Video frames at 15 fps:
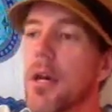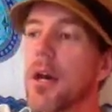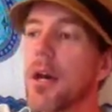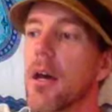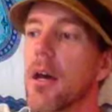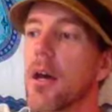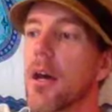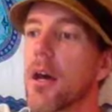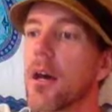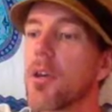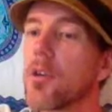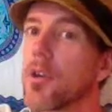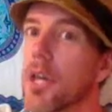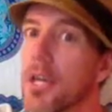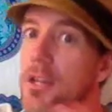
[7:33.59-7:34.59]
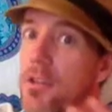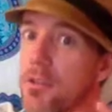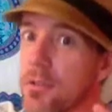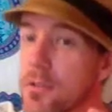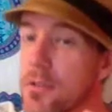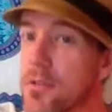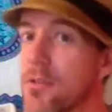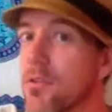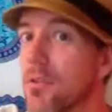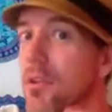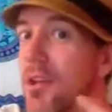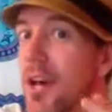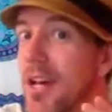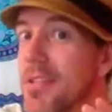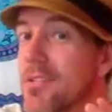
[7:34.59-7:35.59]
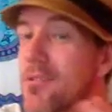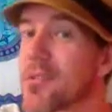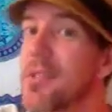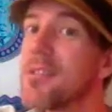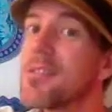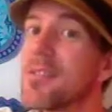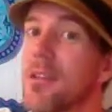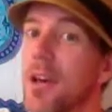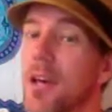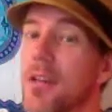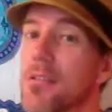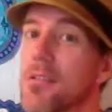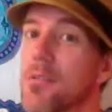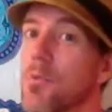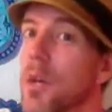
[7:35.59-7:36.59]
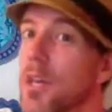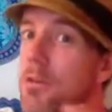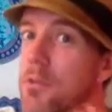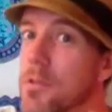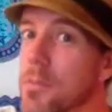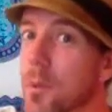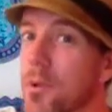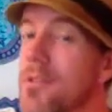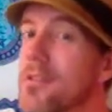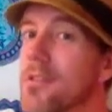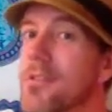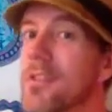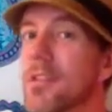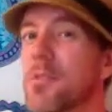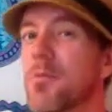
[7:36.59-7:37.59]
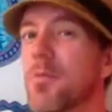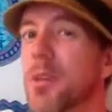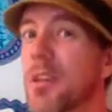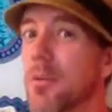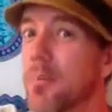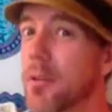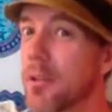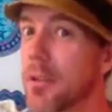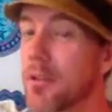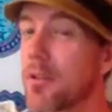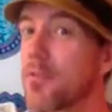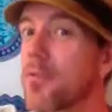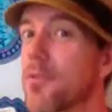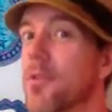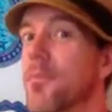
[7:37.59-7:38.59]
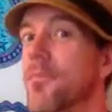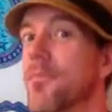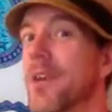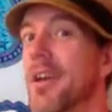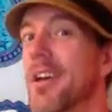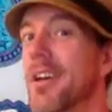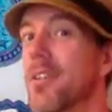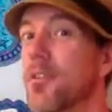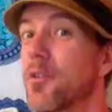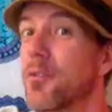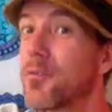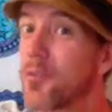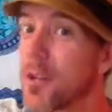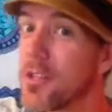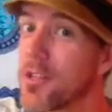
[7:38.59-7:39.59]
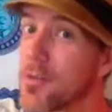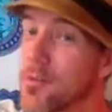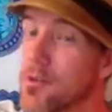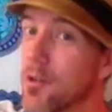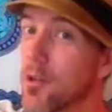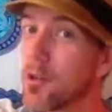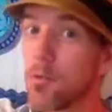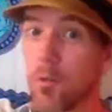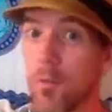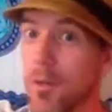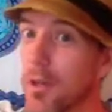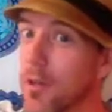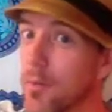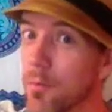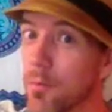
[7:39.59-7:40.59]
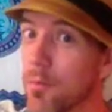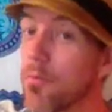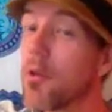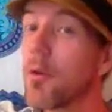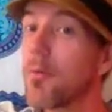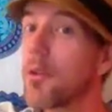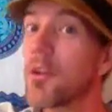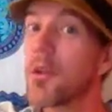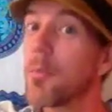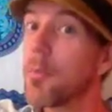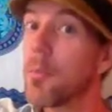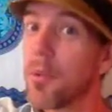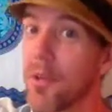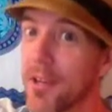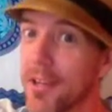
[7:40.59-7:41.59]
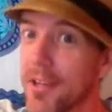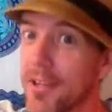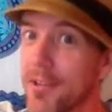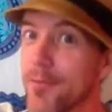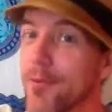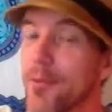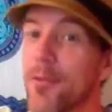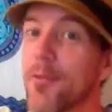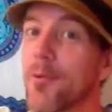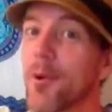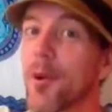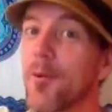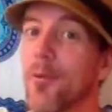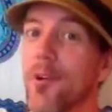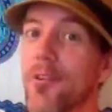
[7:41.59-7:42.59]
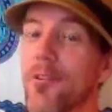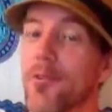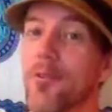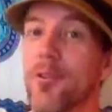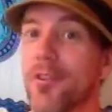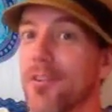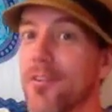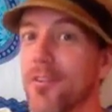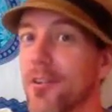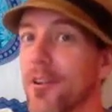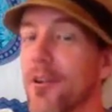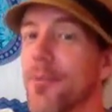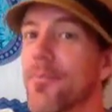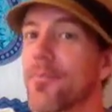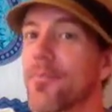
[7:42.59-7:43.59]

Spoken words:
Your interests, your likes or dislikes, the way you respond to those things will be completely different. Your friendship circle will be probably completely different to what it was a few years ago.